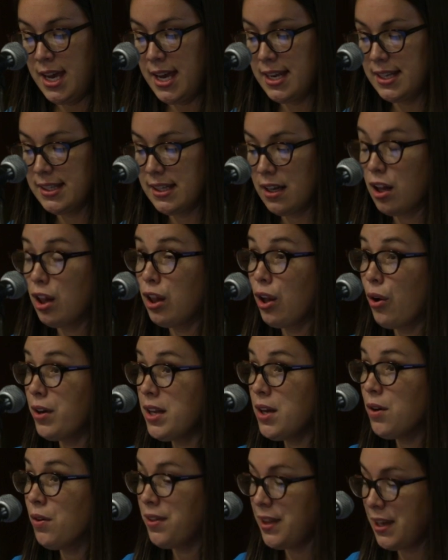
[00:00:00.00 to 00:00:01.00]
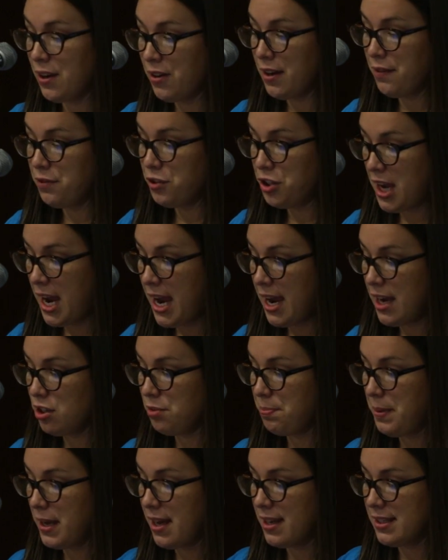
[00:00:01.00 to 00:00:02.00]
It is a colonial theory of
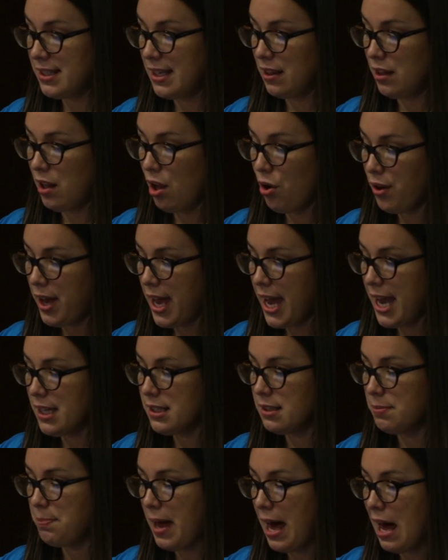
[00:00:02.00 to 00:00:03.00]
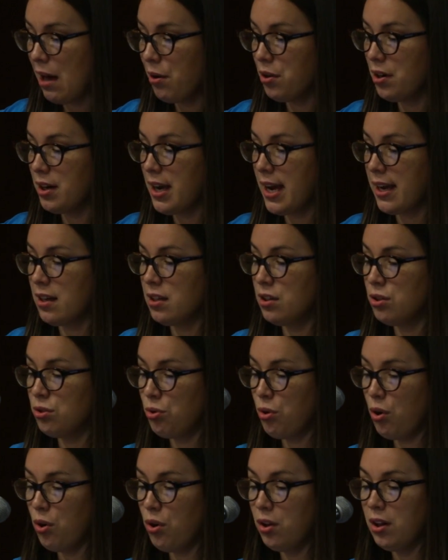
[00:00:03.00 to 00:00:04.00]
change because it locates power and
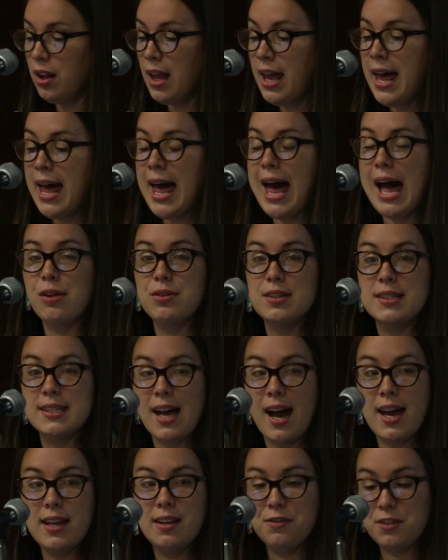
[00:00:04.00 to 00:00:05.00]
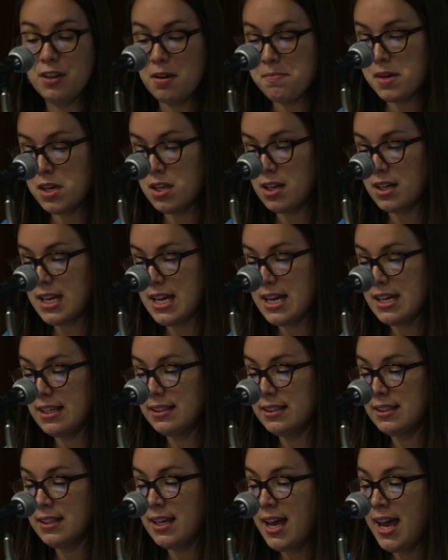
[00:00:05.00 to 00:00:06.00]
control outside of
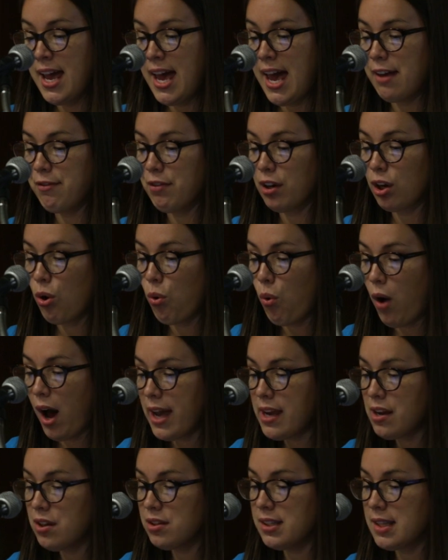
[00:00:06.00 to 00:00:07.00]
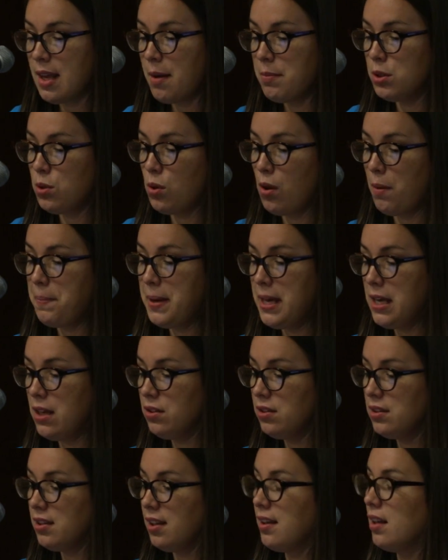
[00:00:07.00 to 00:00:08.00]
communities and requires them to
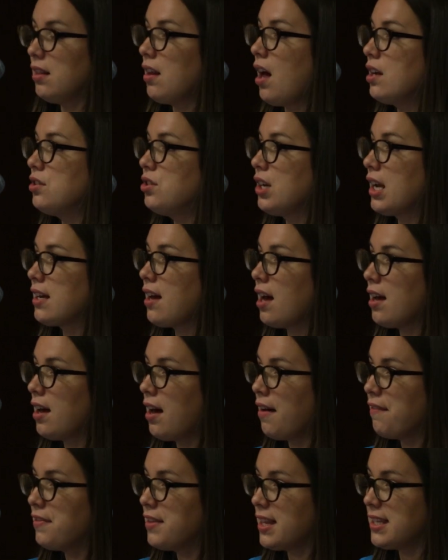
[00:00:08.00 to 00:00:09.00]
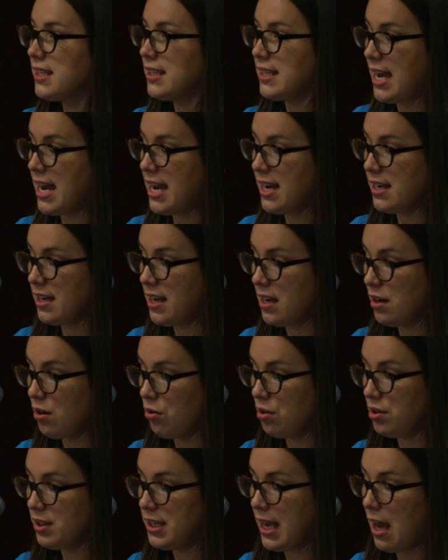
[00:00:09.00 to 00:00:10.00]
appeal to the logic of the state in
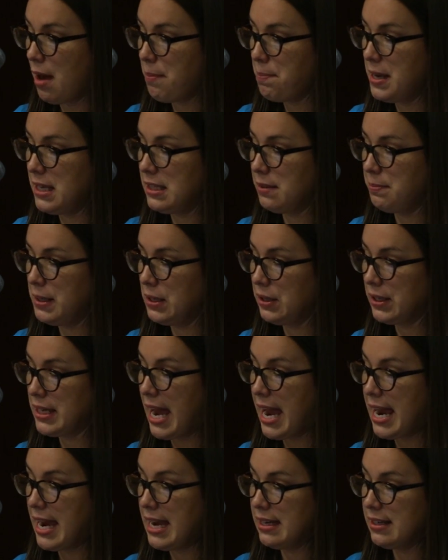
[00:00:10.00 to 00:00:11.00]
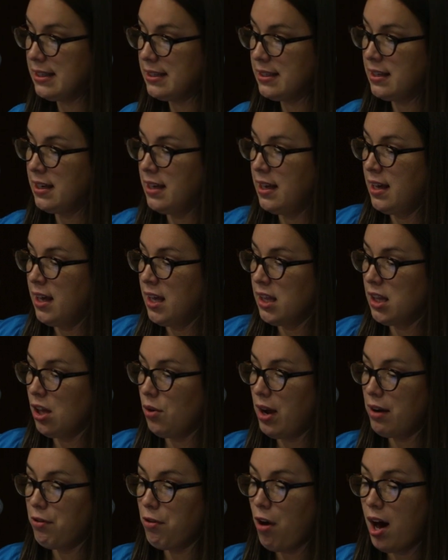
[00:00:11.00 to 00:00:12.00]
order to get piecemeal gains.
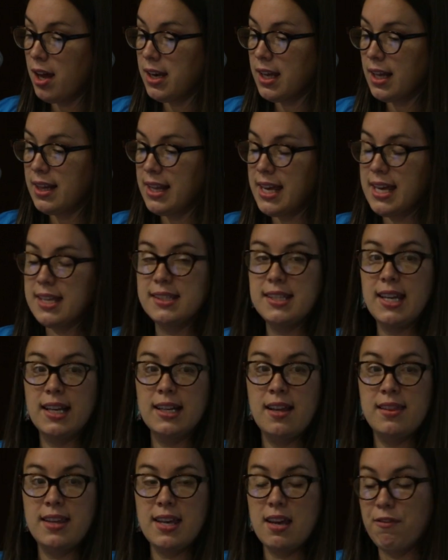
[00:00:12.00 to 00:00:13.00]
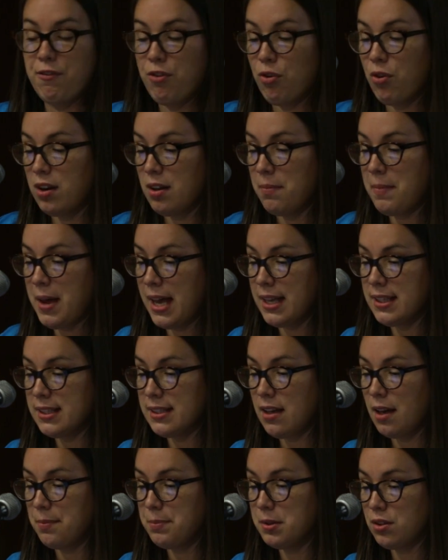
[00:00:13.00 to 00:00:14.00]
Though ironically, as Signathia Fordham
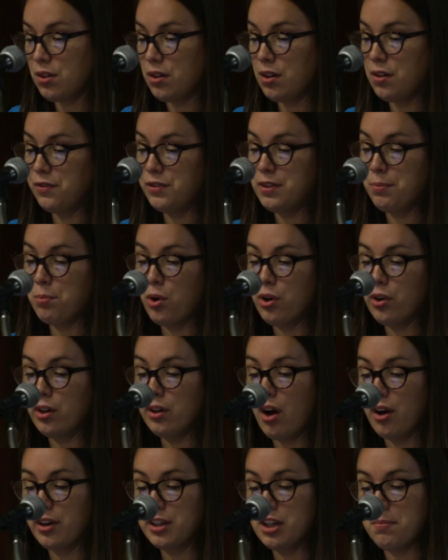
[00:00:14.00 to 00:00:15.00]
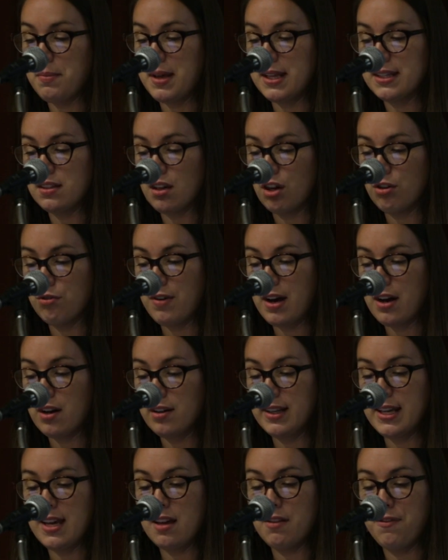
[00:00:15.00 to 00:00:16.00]
has observed, moral arguments are
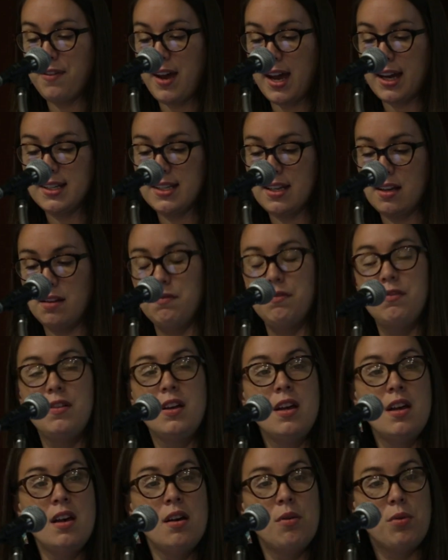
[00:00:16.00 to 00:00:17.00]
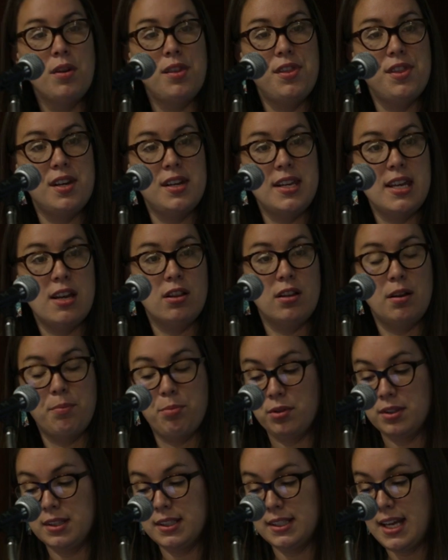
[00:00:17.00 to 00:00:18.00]
rarely effective with the
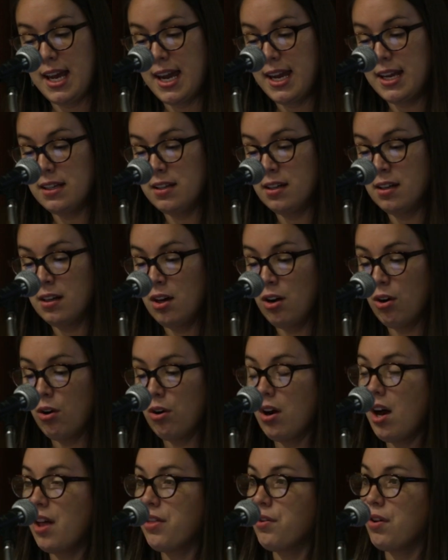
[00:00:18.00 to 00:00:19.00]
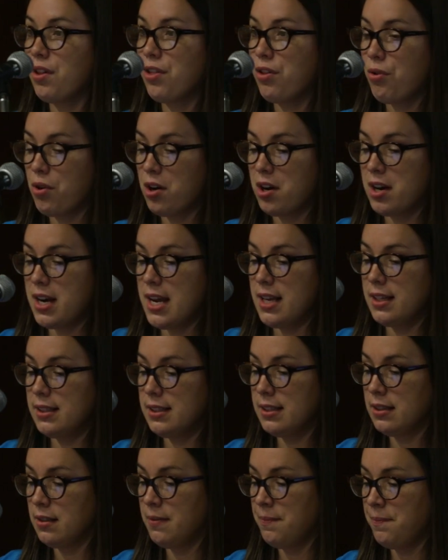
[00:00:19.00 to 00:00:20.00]
neoliberal state or other
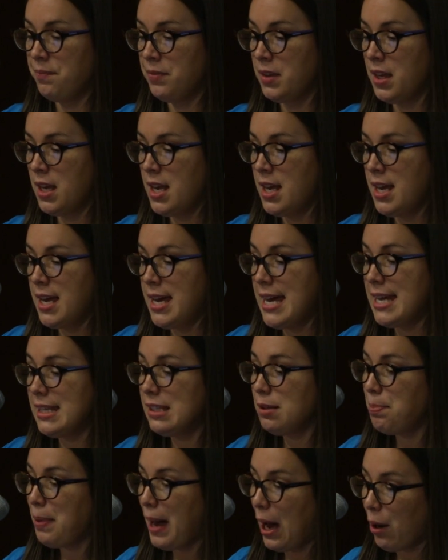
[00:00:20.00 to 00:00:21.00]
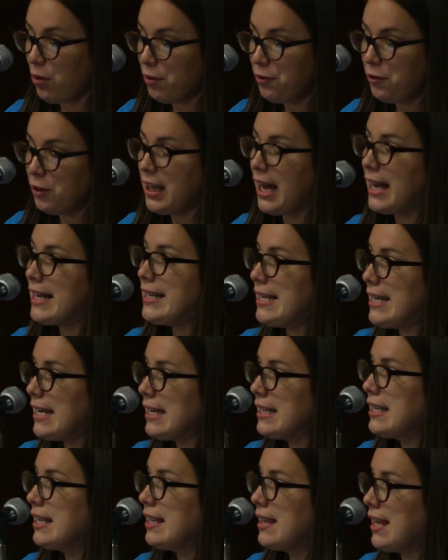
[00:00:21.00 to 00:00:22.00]
authorities. It's a powerful
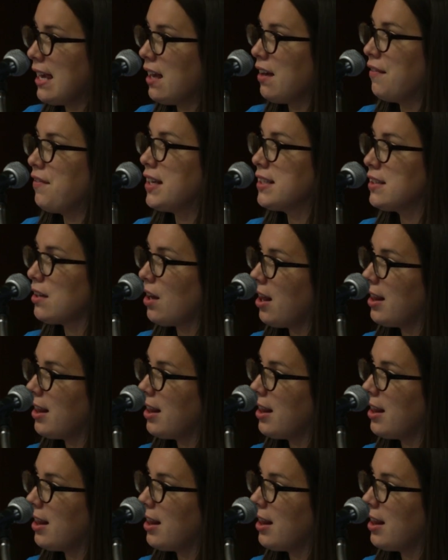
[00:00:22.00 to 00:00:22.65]
idea to think of us